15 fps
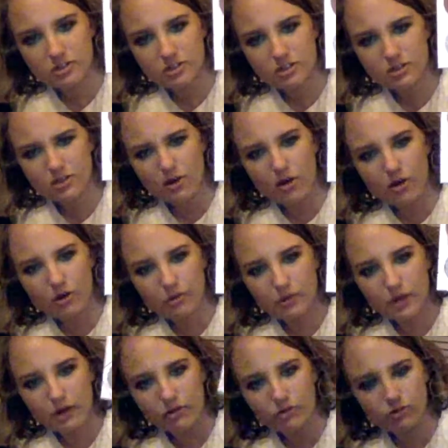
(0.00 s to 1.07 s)
just all
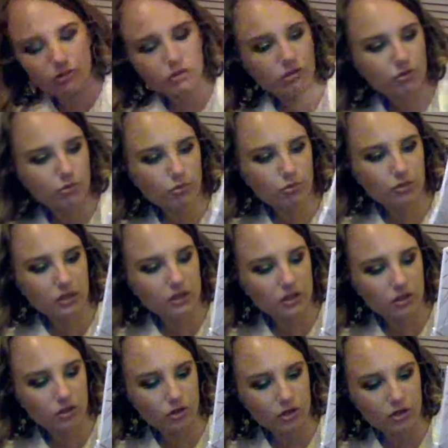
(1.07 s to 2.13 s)
around. It's a
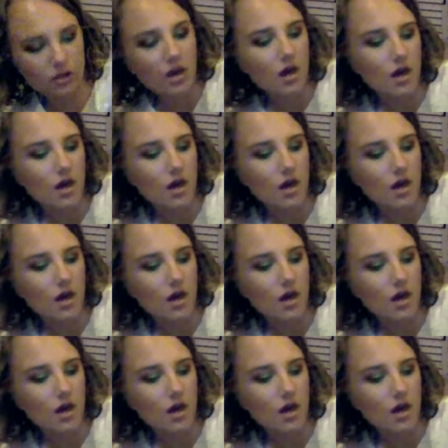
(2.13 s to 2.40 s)
really good,